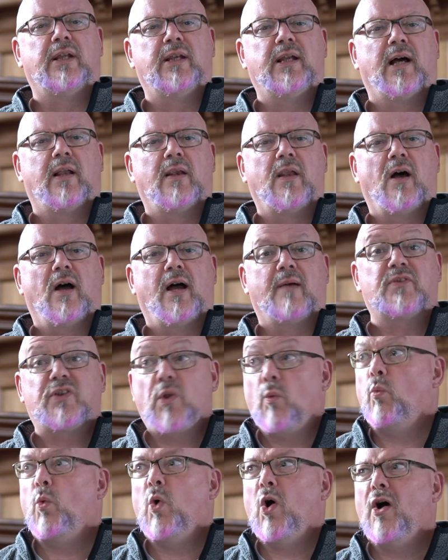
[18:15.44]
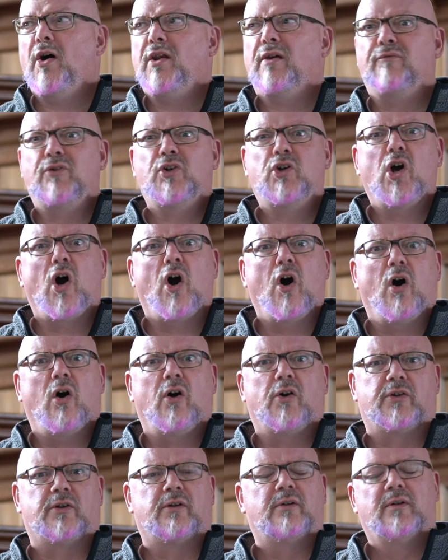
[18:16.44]
in our lives. The word of
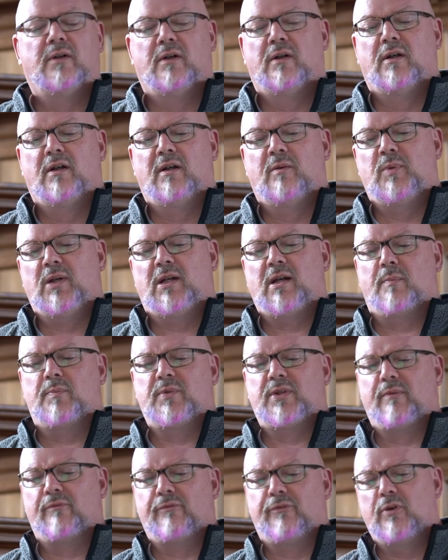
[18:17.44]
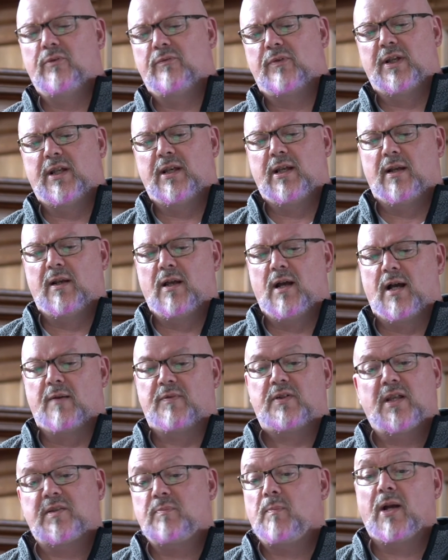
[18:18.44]
God becomes unfruitful in our
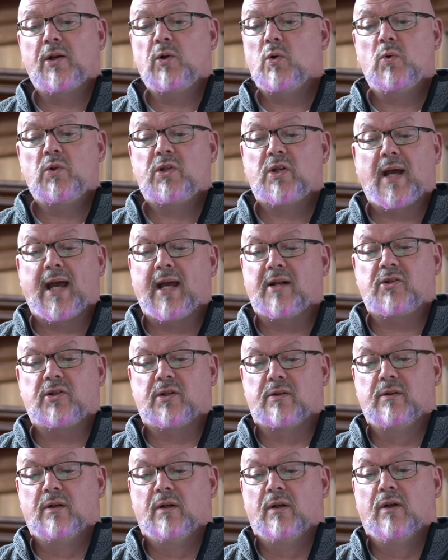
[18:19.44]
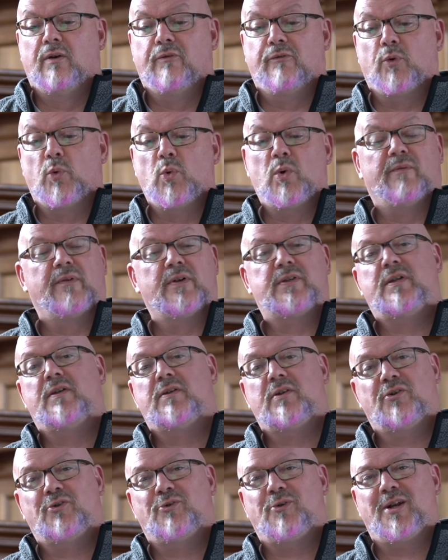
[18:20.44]
lives. Thus my call to action for all of us is
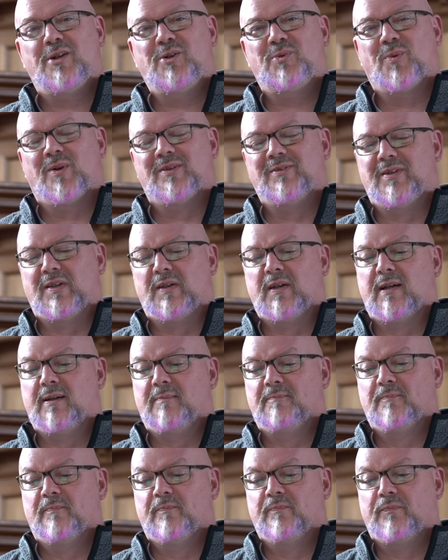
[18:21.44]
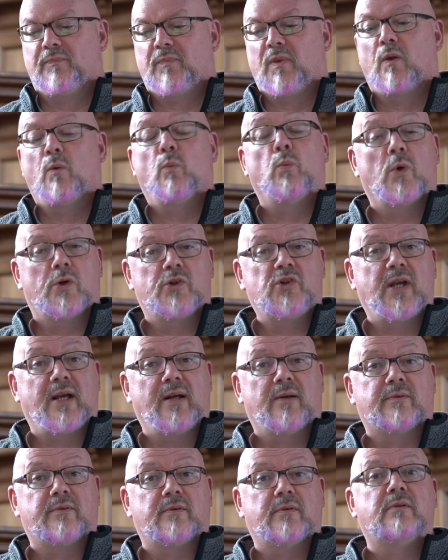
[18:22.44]
a strange one today. Watch
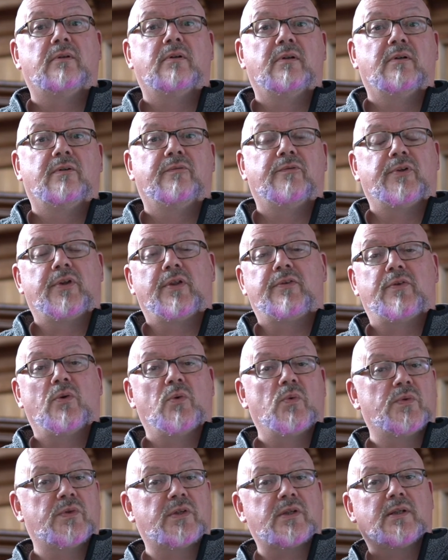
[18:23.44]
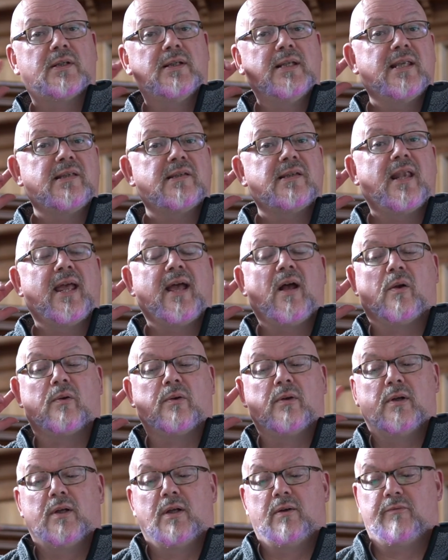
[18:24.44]
out for the thorns. Listen out
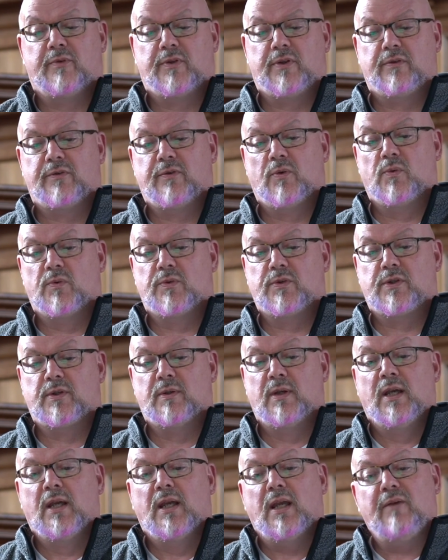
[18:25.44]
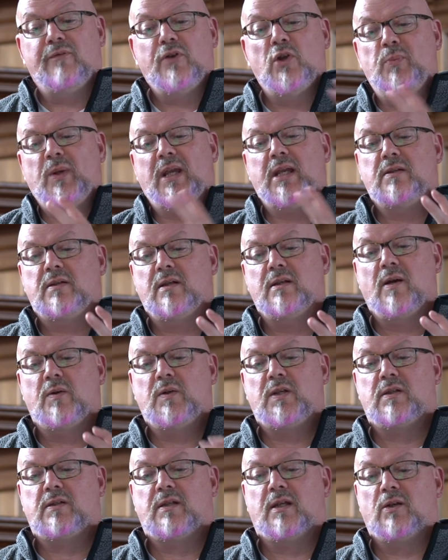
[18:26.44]
for the thorns. If you begin to
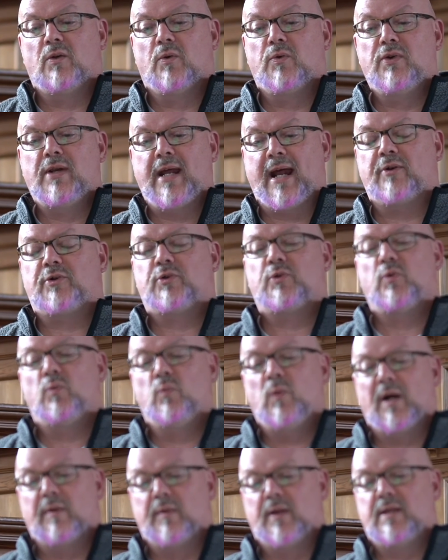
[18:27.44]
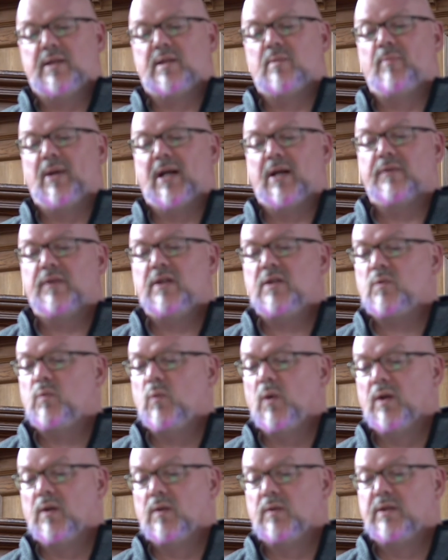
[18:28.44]
notice that your natural worries about this
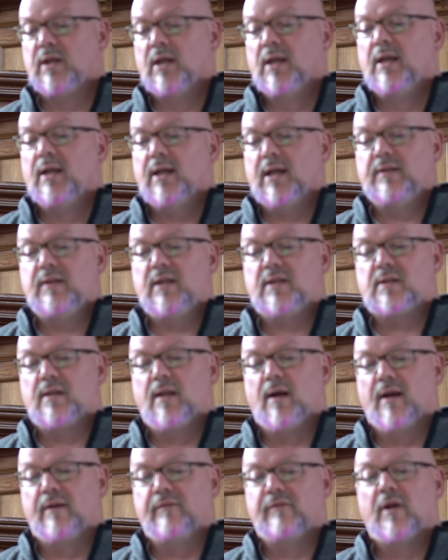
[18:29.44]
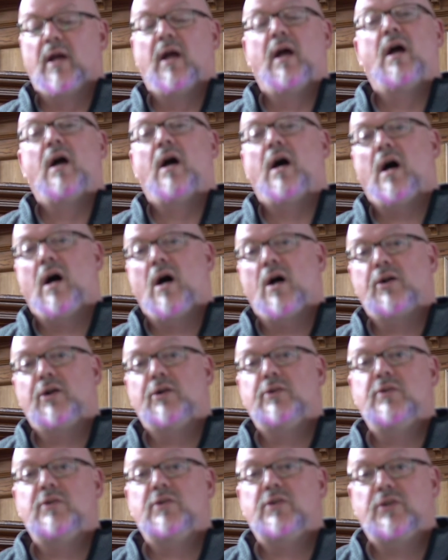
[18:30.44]
world and this life are
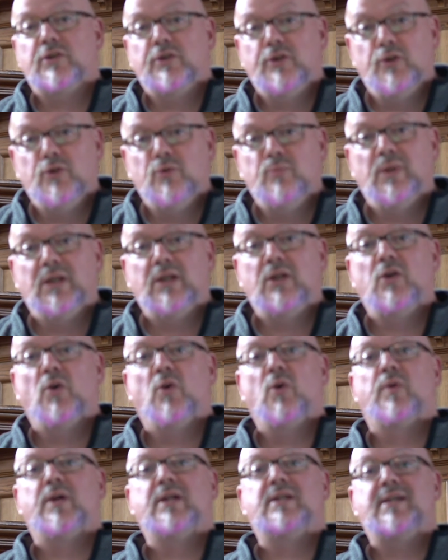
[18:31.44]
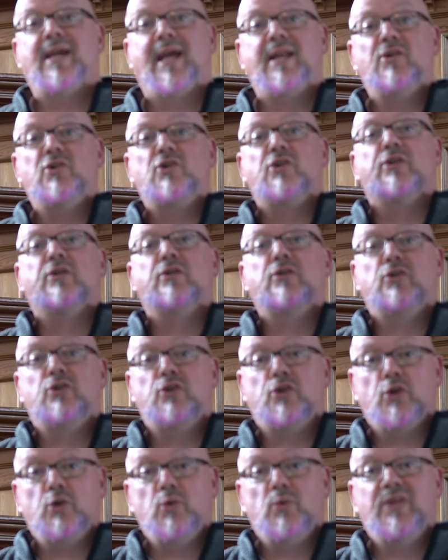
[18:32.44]
consuming your attention,
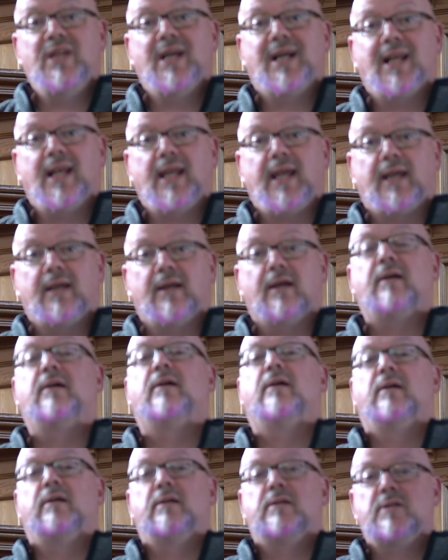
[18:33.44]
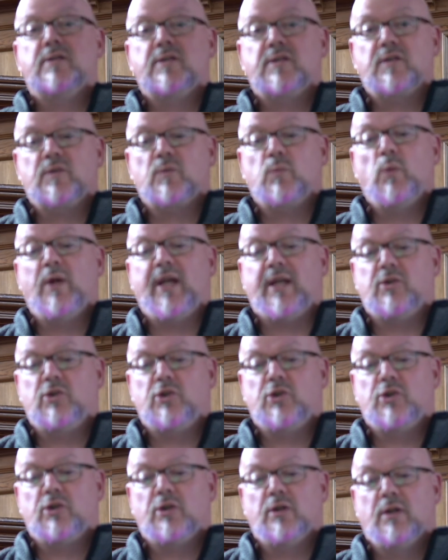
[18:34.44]
do the click,
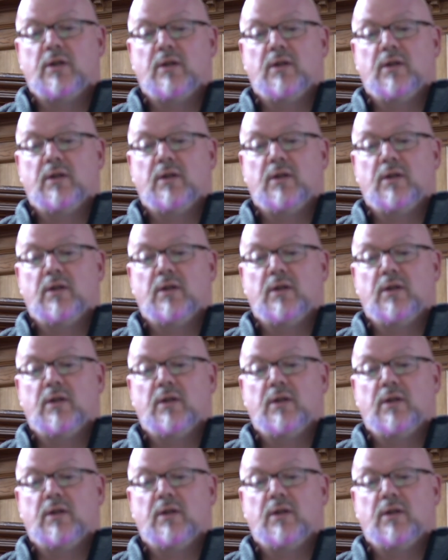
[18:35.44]
switch,